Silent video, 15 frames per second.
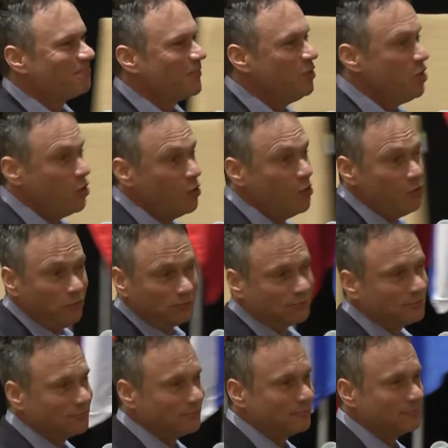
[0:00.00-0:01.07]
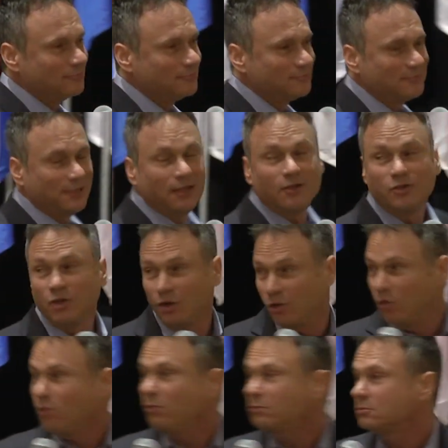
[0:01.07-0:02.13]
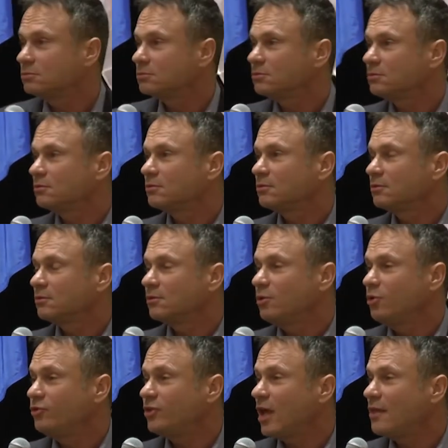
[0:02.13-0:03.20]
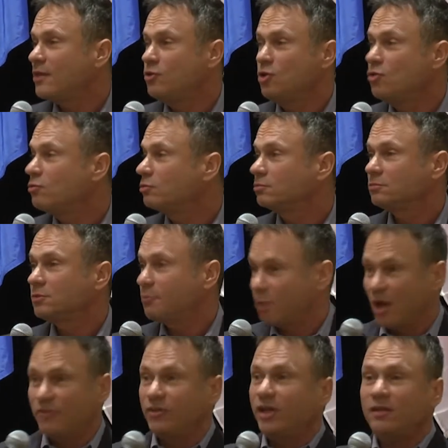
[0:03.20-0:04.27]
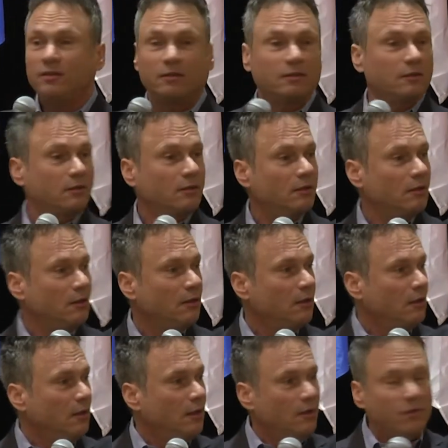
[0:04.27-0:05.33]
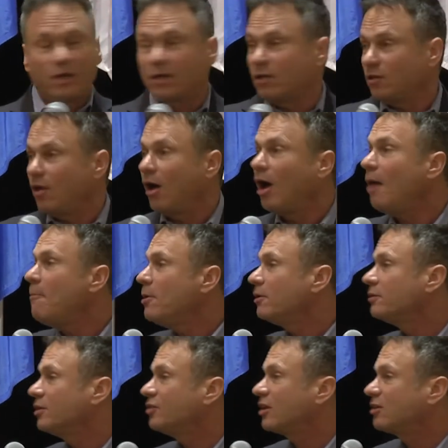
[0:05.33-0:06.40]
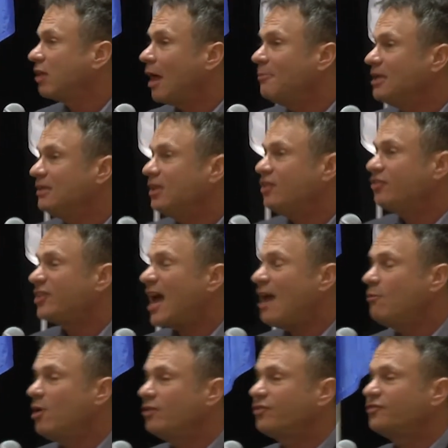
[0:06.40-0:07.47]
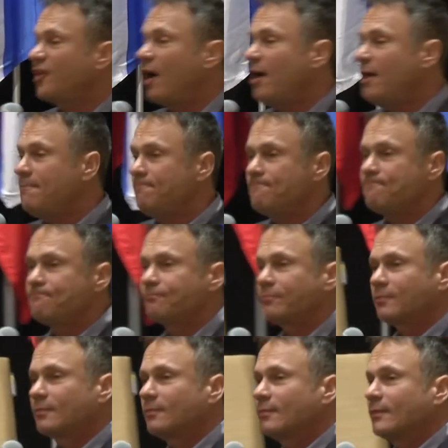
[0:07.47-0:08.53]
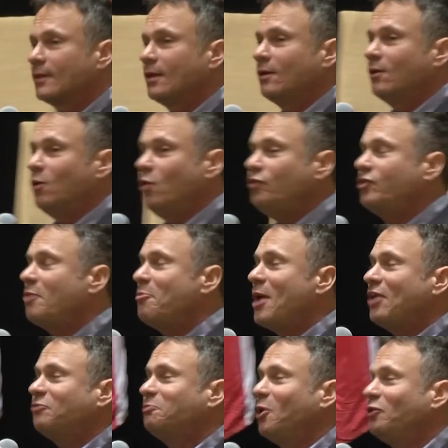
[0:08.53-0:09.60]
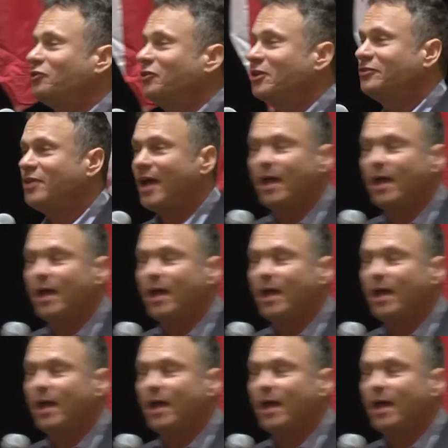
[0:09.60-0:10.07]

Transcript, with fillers: You? You? Who said you? The president? The club? Does the club get to decide what's fun? Who's the best person to tell